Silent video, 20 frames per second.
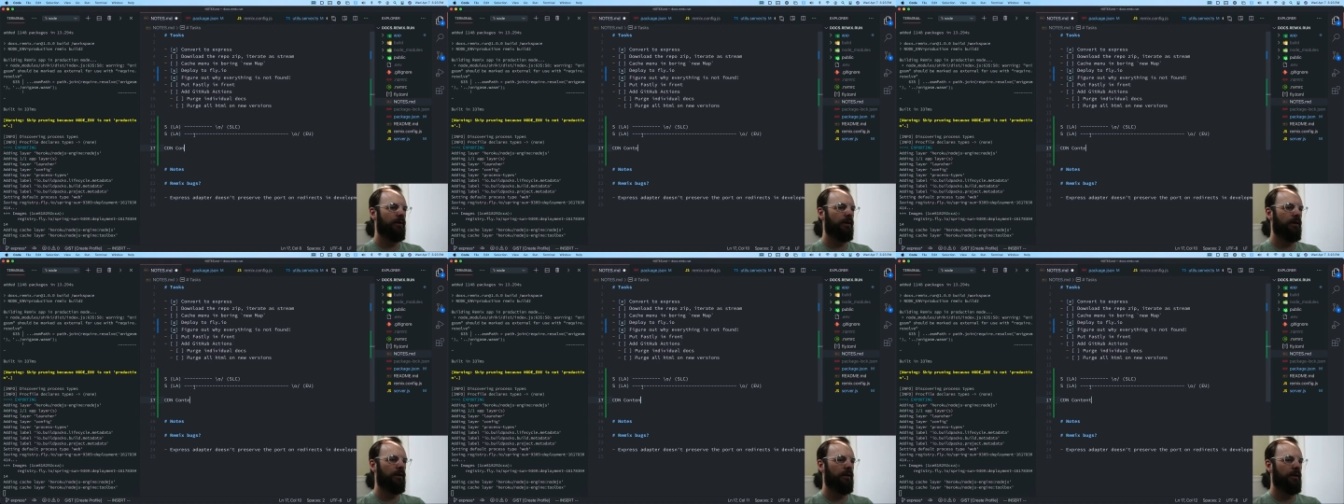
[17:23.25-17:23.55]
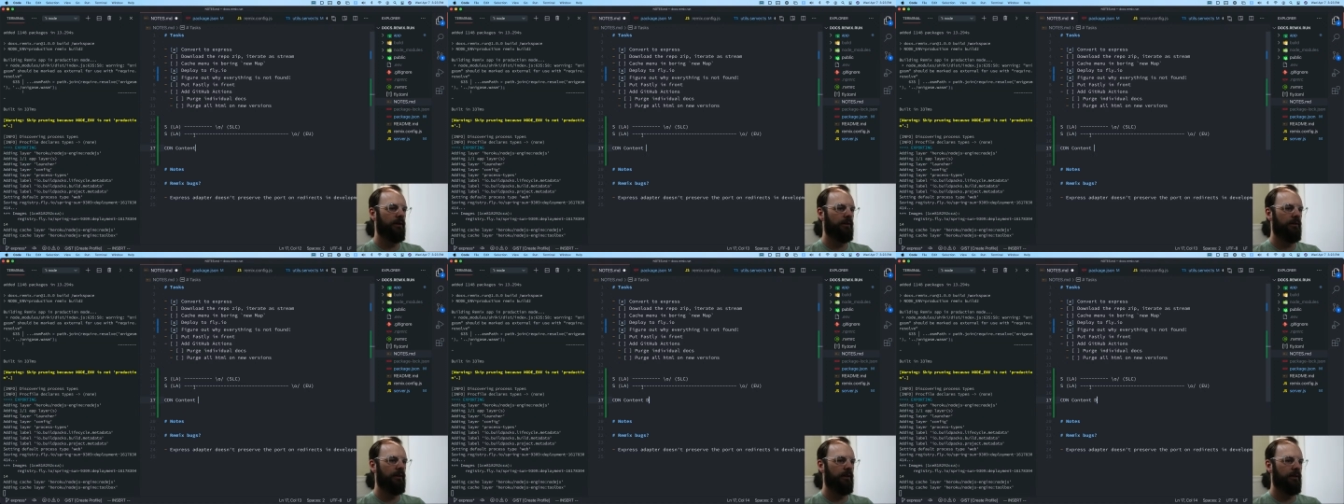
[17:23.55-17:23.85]

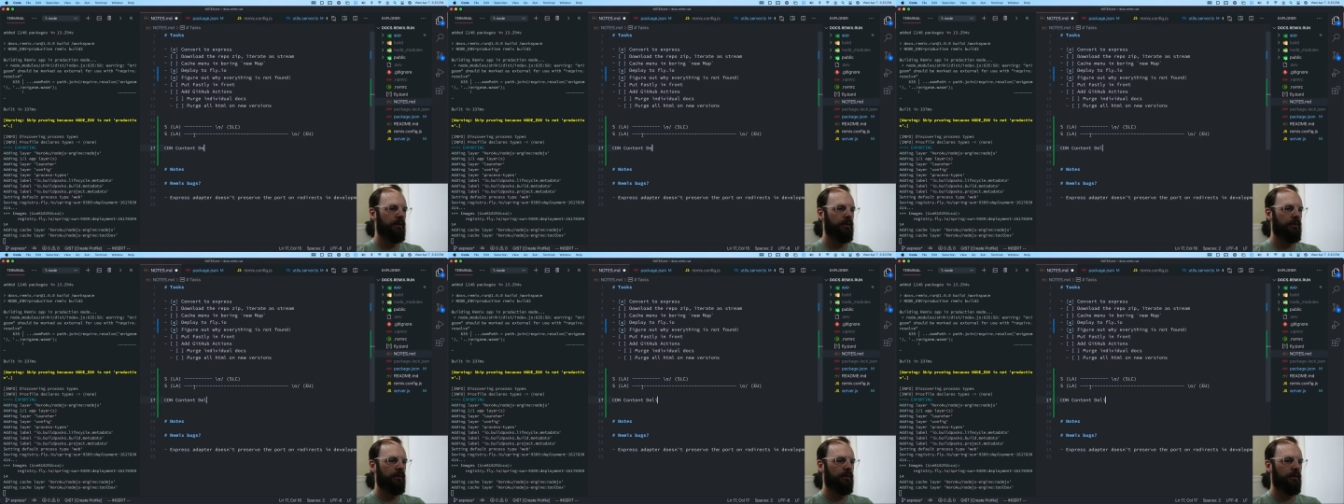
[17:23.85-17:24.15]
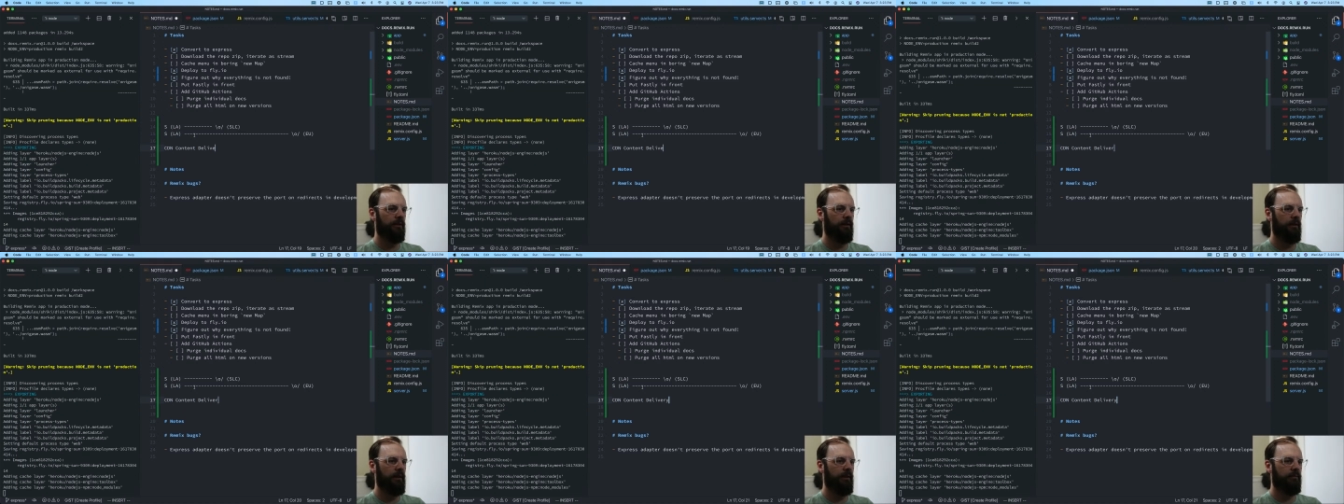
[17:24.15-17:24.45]
Content
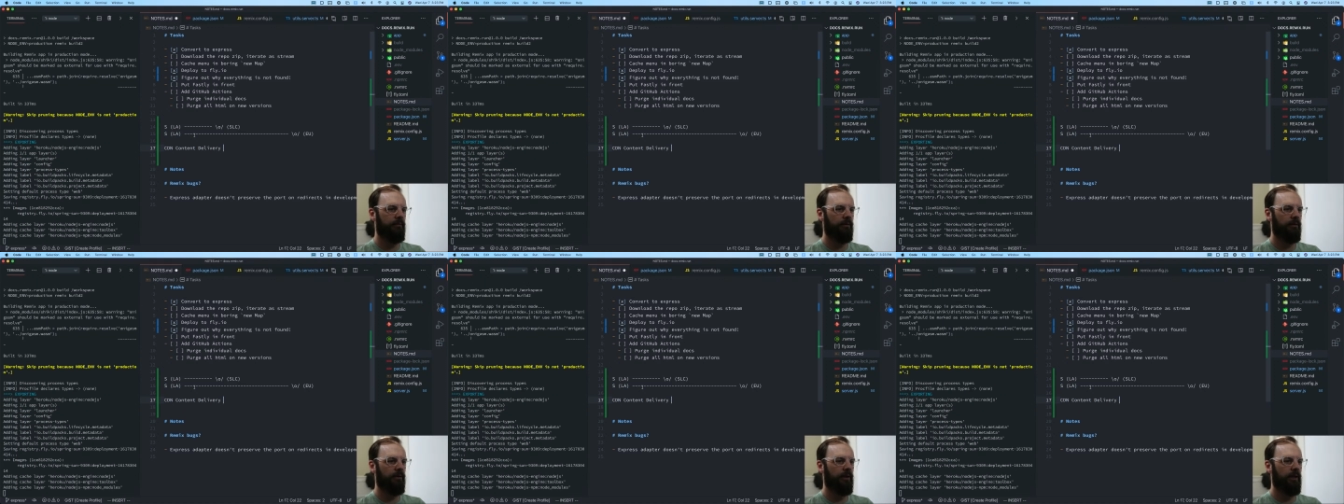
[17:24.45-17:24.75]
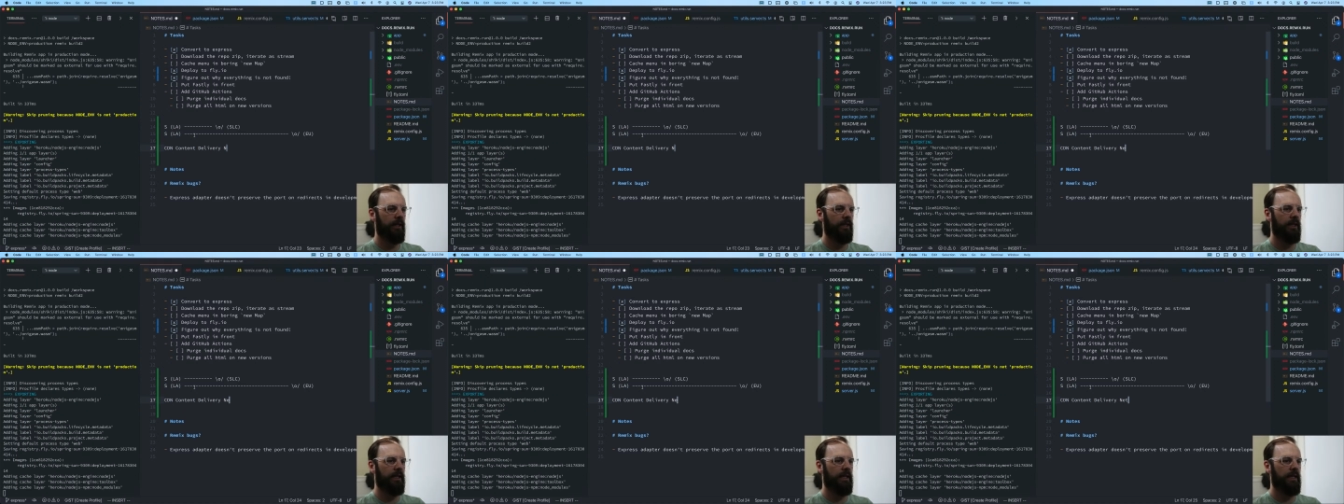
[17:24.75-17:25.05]

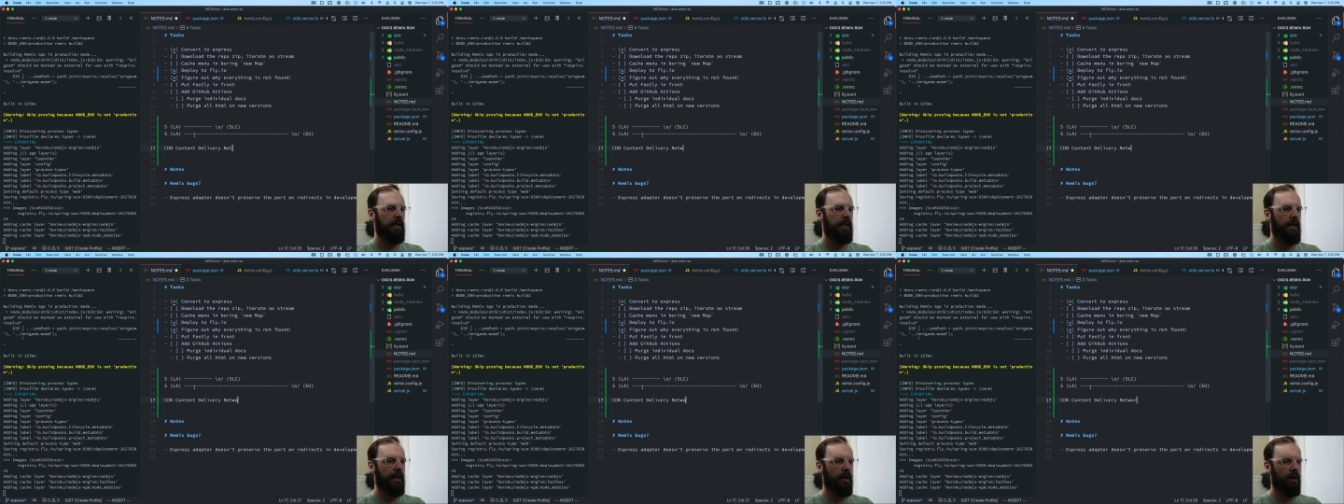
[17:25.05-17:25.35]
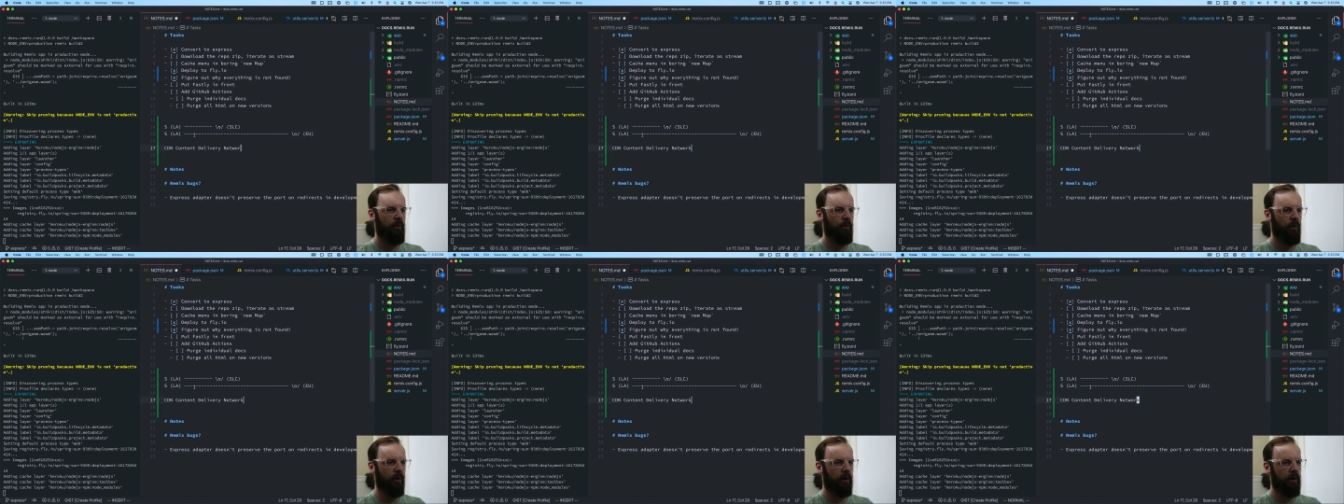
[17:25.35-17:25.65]
Delivery
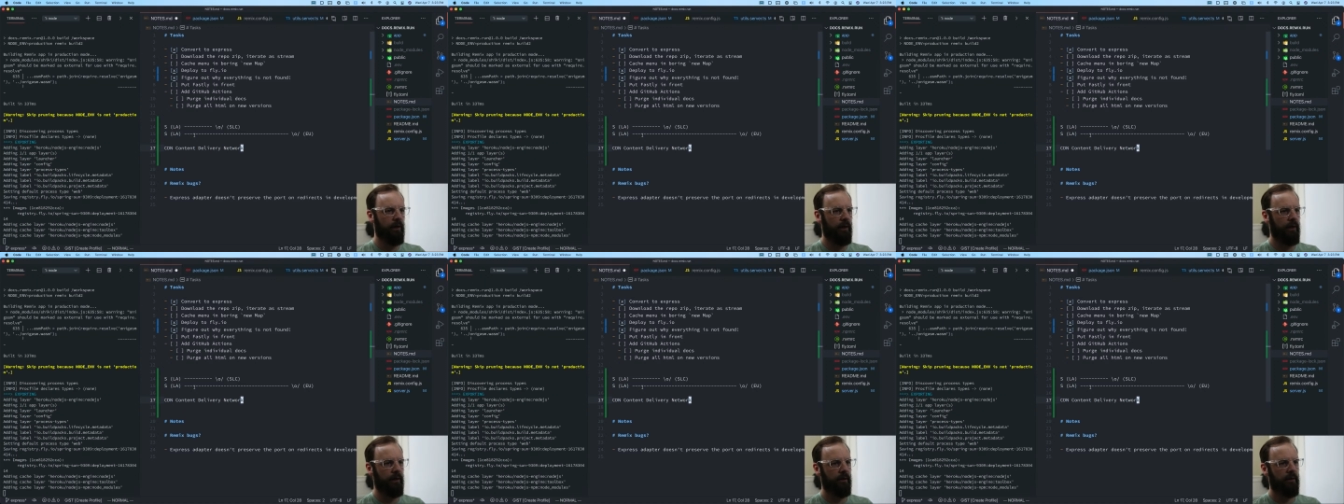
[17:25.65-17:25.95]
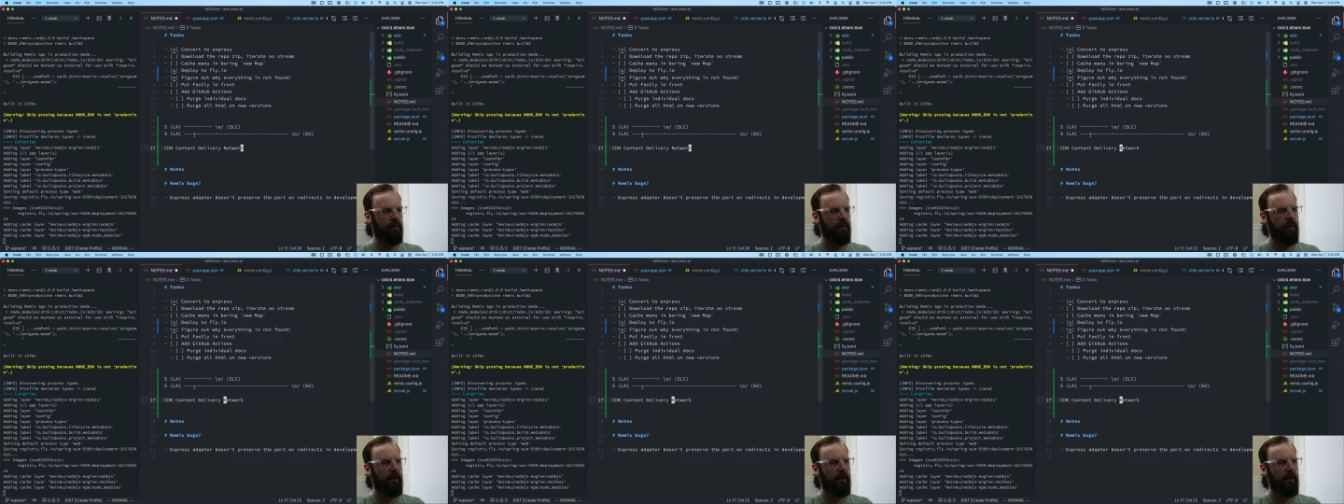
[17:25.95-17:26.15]
Network.